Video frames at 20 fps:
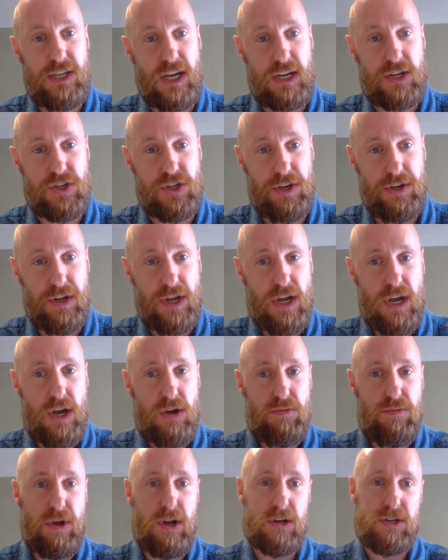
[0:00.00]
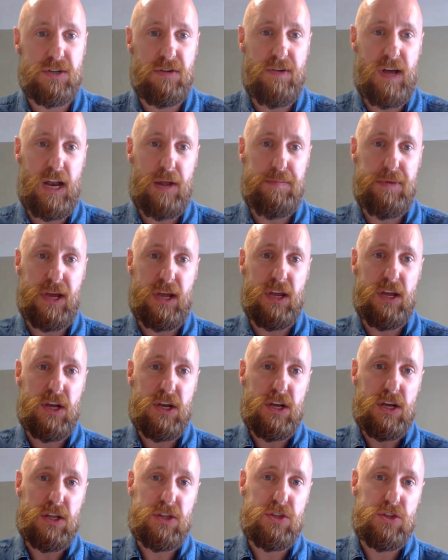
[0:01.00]
addiction. We are
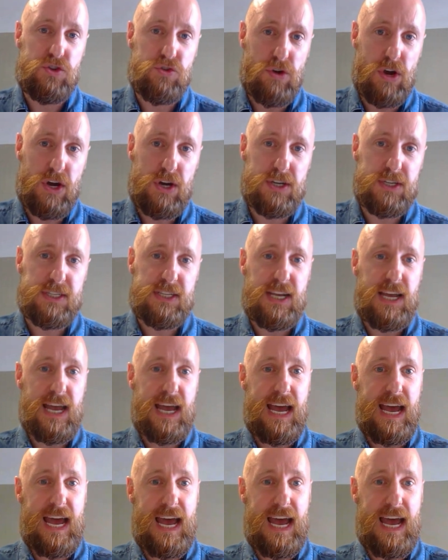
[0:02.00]
developing drugs